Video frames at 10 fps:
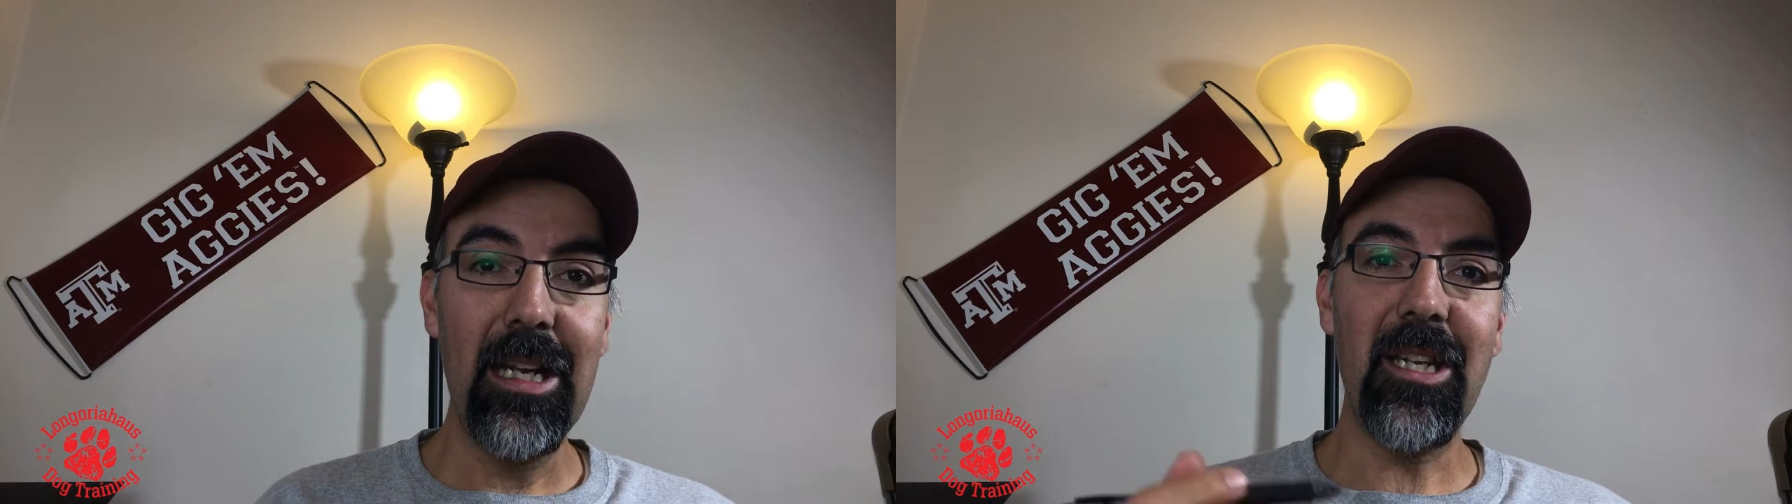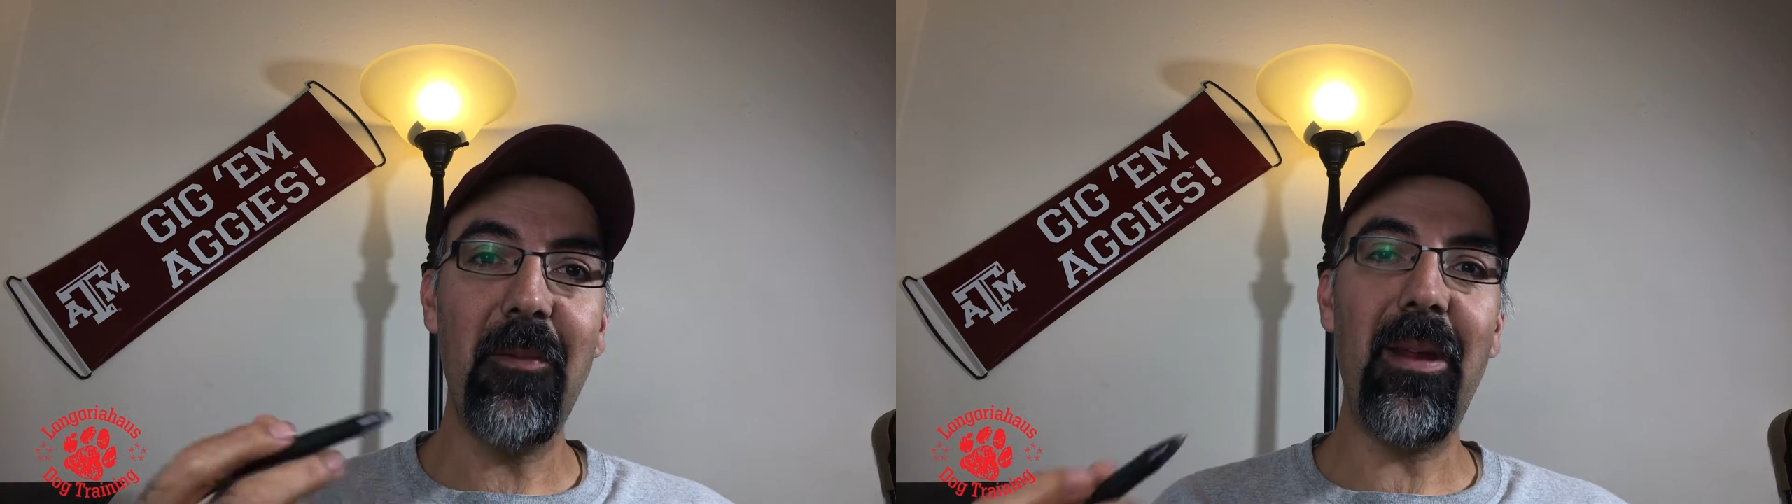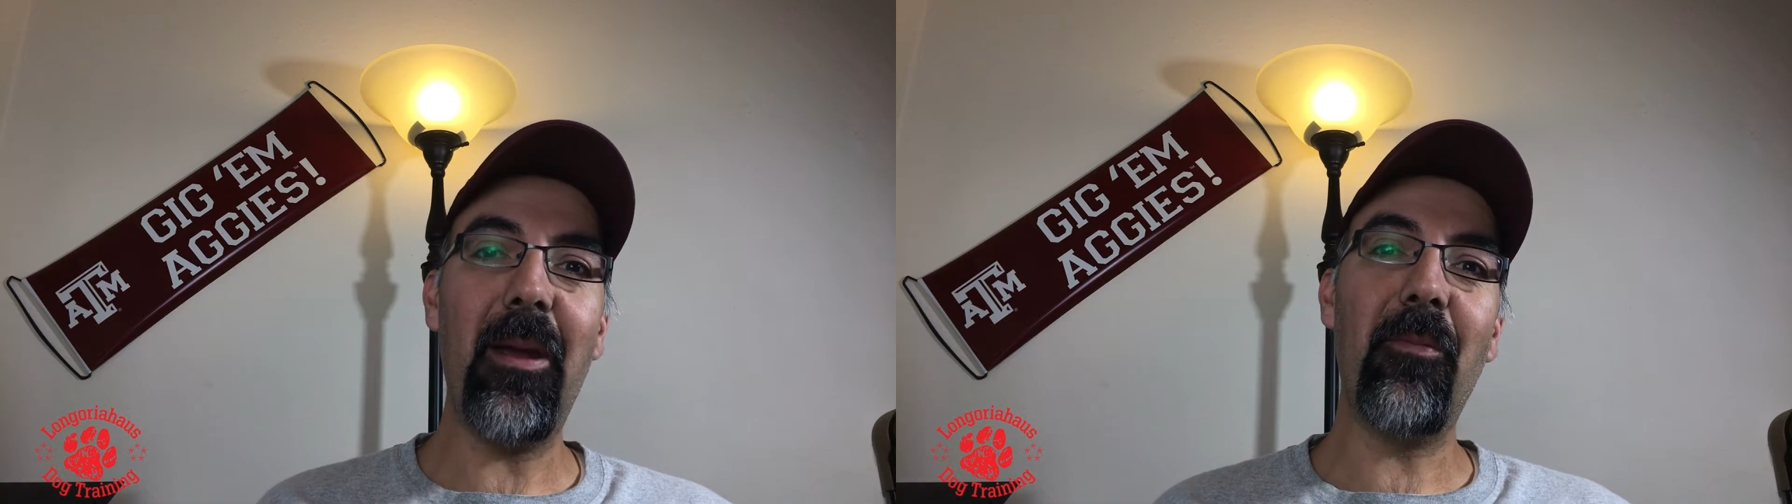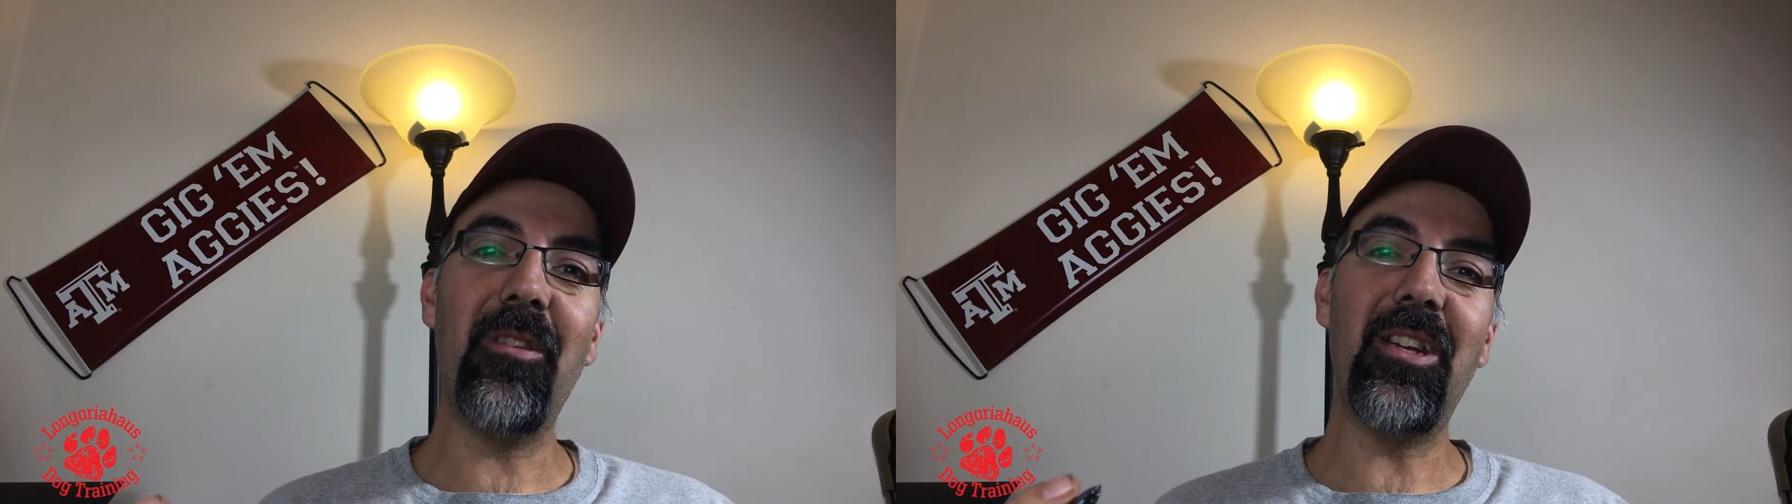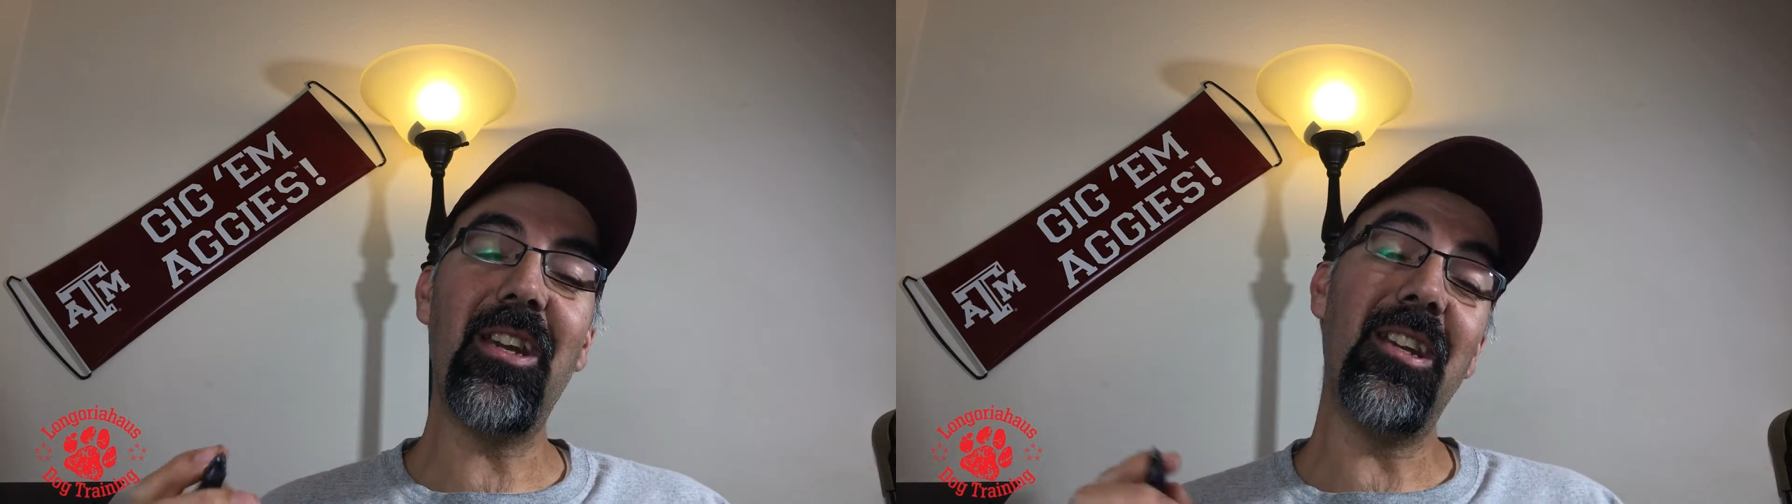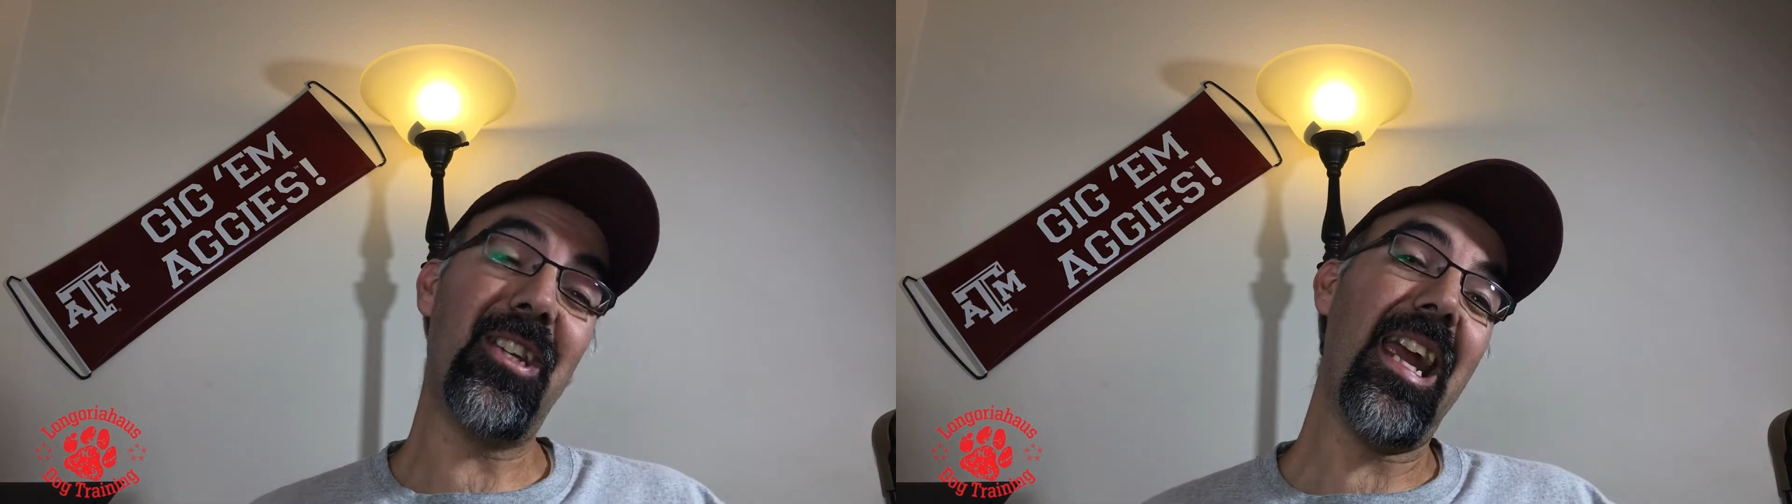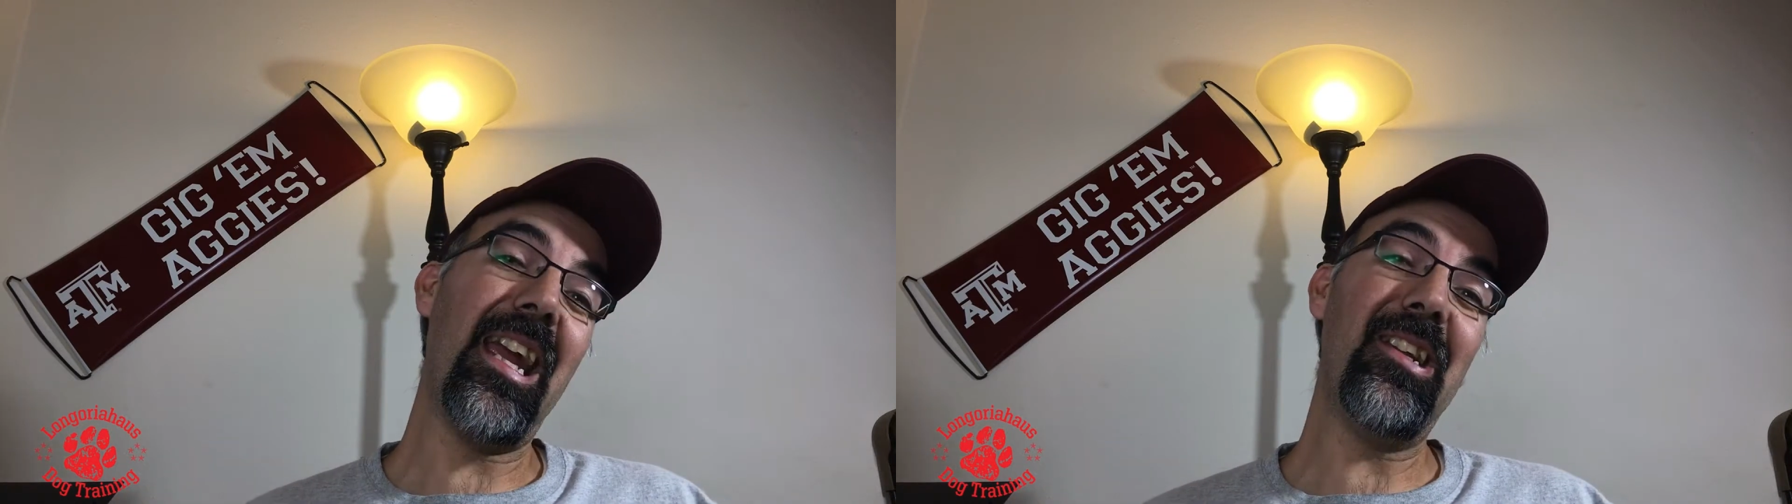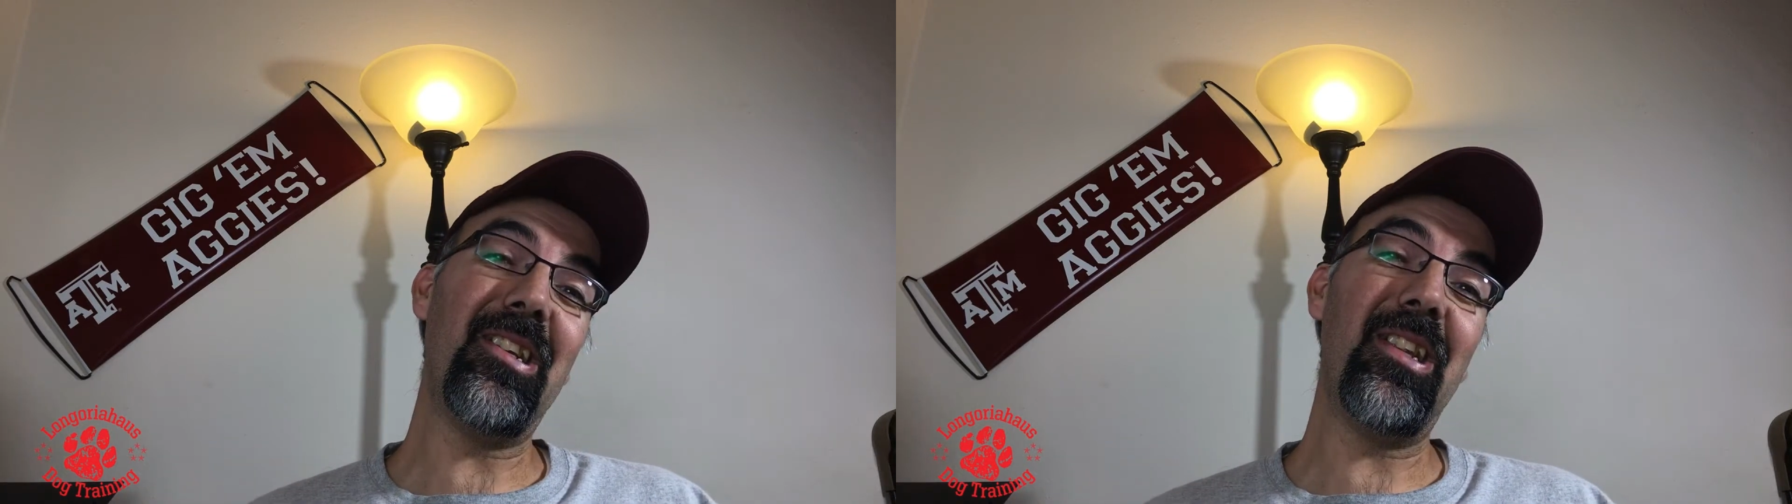to be able to
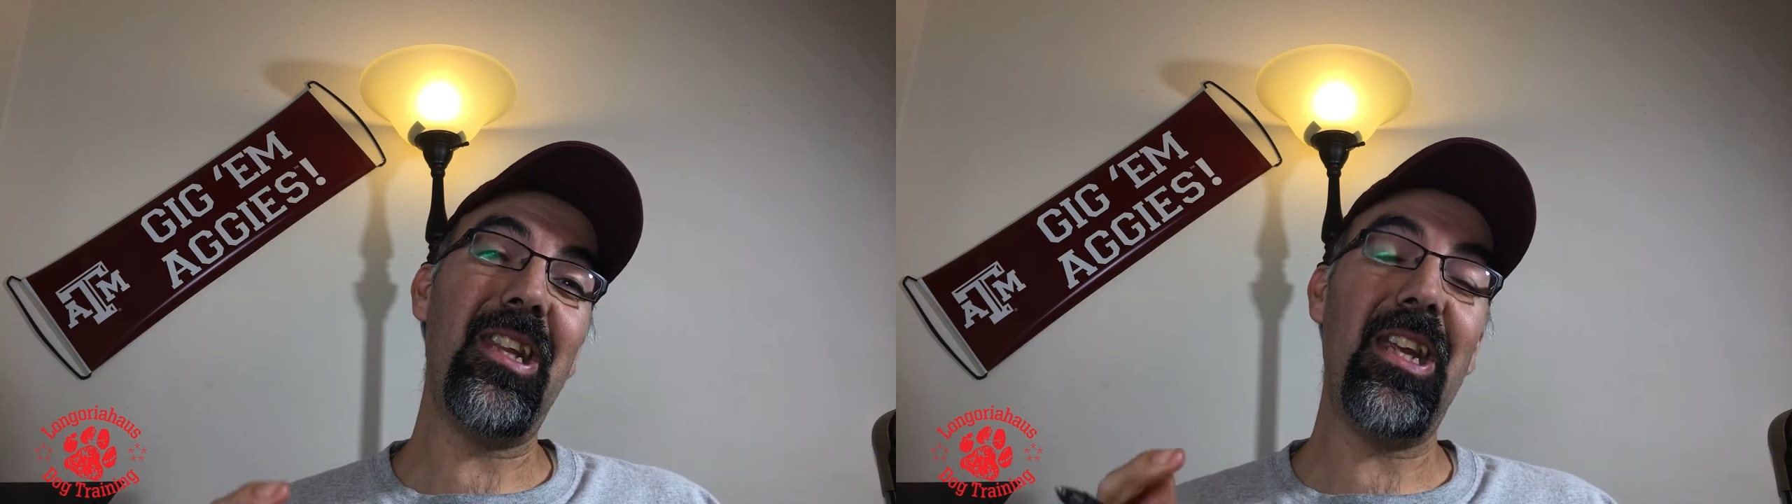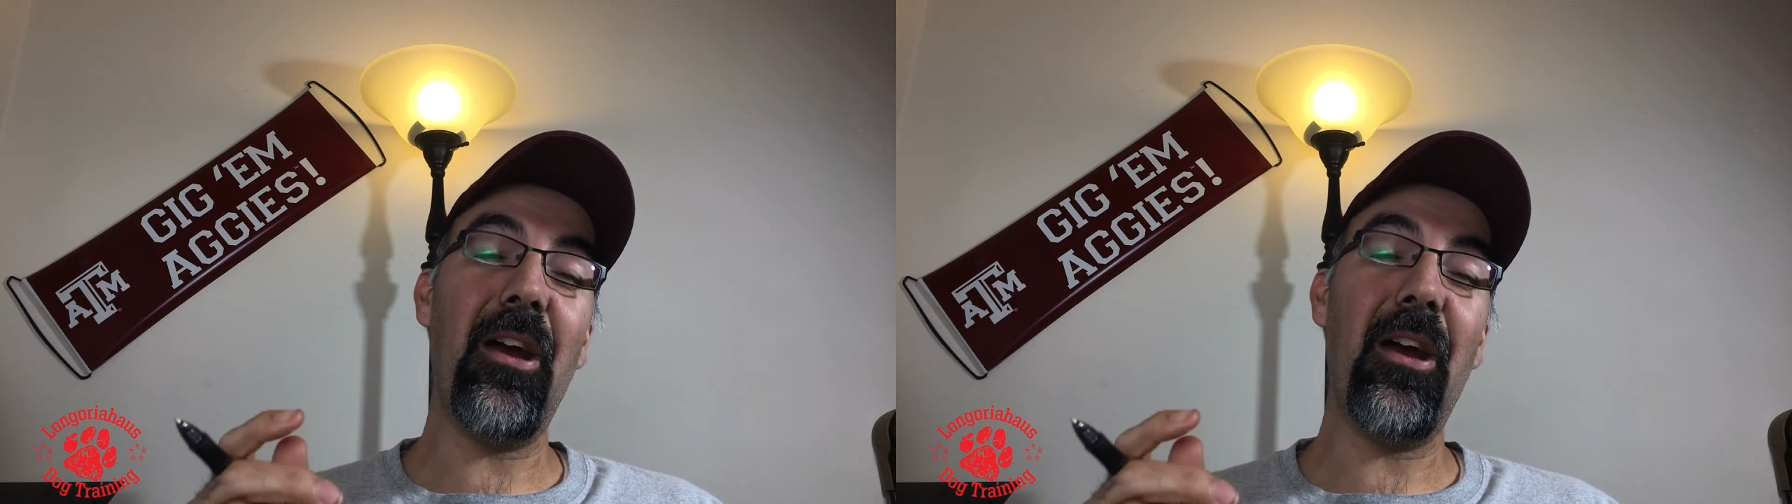change the